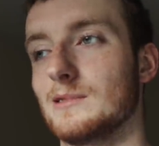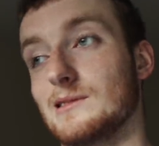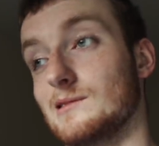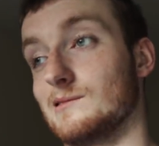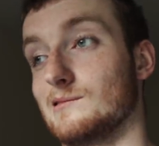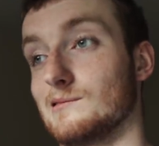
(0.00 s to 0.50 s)

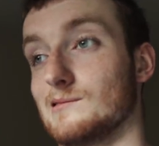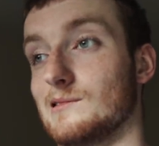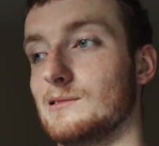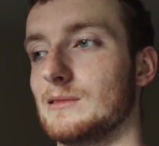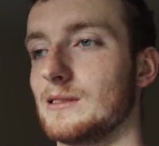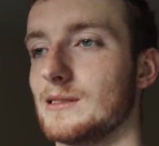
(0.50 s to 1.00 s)
which is not
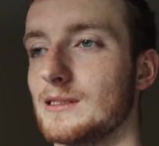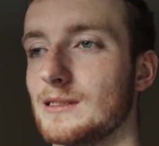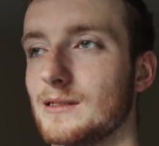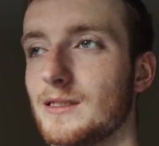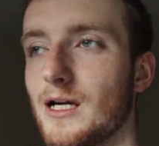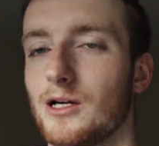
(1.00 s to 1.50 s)
great because
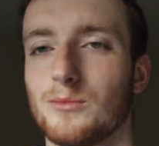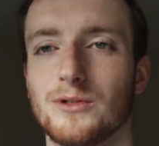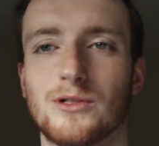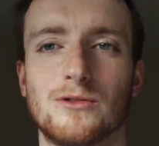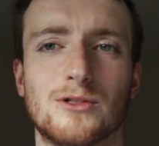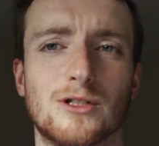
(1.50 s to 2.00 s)
he's a terrible
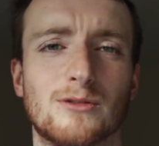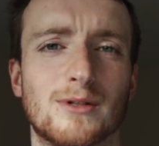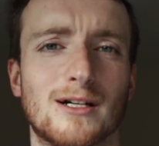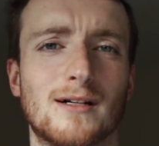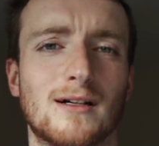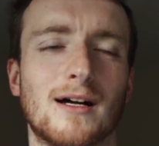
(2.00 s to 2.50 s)

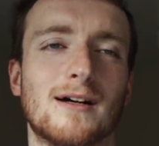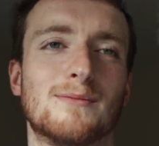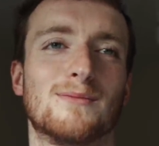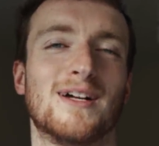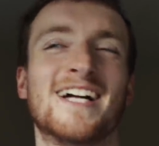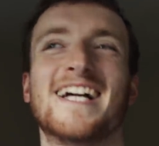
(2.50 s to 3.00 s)

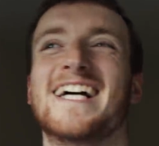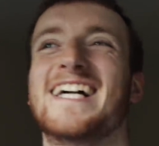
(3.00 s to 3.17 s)
YouTuber.